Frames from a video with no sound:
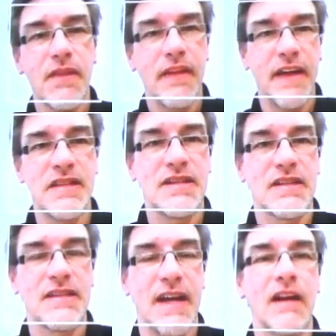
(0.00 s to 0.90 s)
That's
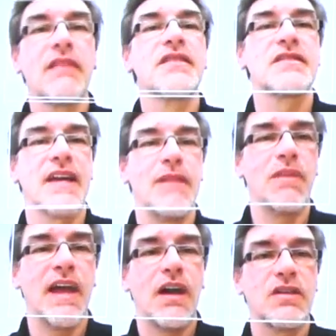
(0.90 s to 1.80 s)
exactly the same
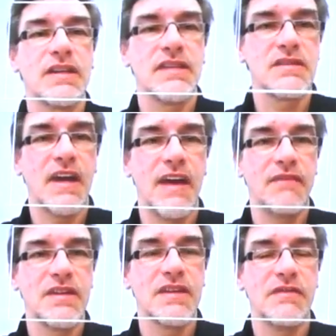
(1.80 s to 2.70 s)
layout as you have
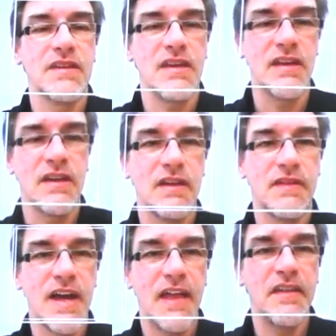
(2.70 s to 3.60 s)
it in the
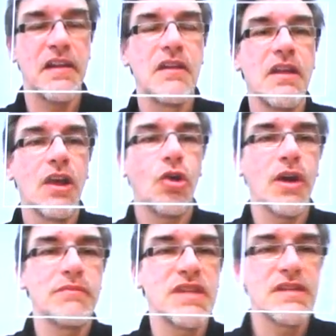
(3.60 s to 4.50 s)
other
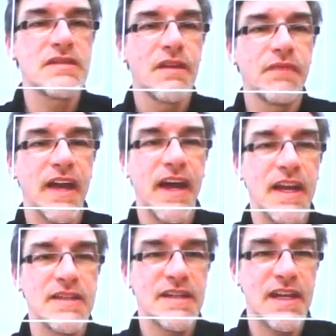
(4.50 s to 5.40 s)
OMDs.
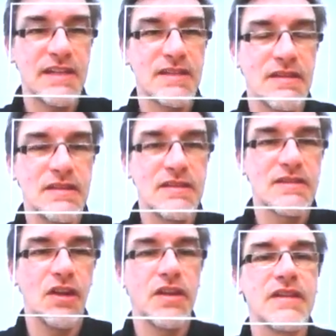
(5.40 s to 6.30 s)
And yes, this is
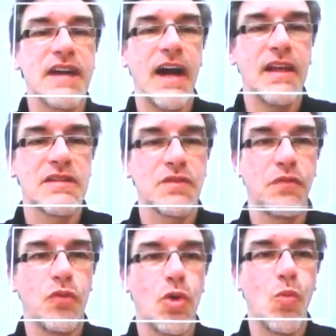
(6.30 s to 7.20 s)
not a dial, it's a
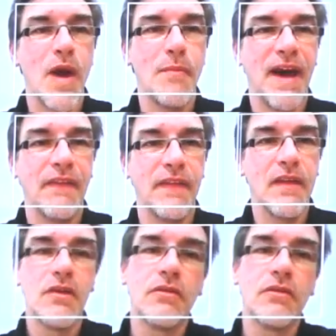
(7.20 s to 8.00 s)
four-way button.